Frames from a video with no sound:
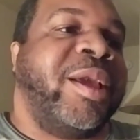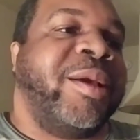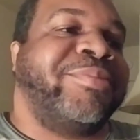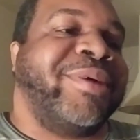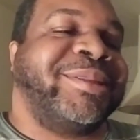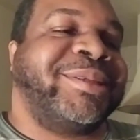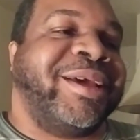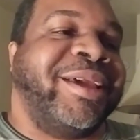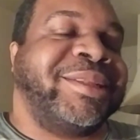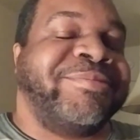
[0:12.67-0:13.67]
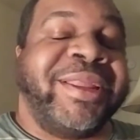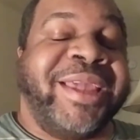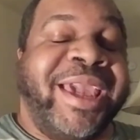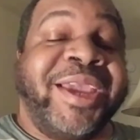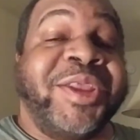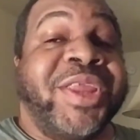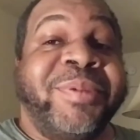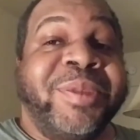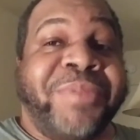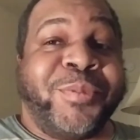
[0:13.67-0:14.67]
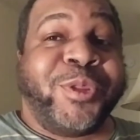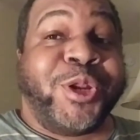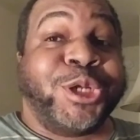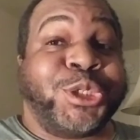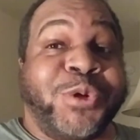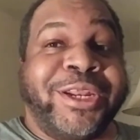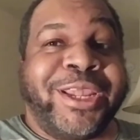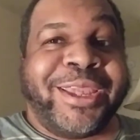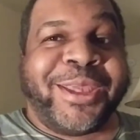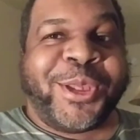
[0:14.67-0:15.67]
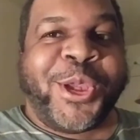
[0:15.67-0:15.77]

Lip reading: but it's mainly AEW people that are trending